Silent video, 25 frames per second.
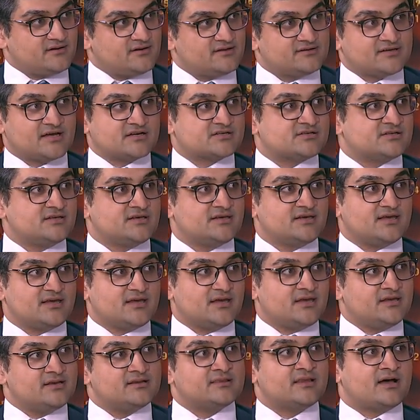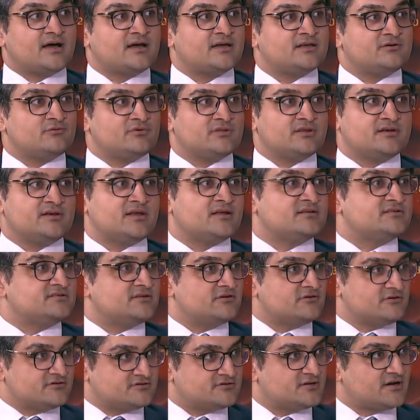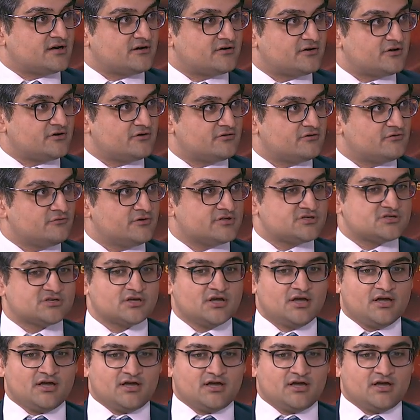It's actually in line with a net zero scenario, which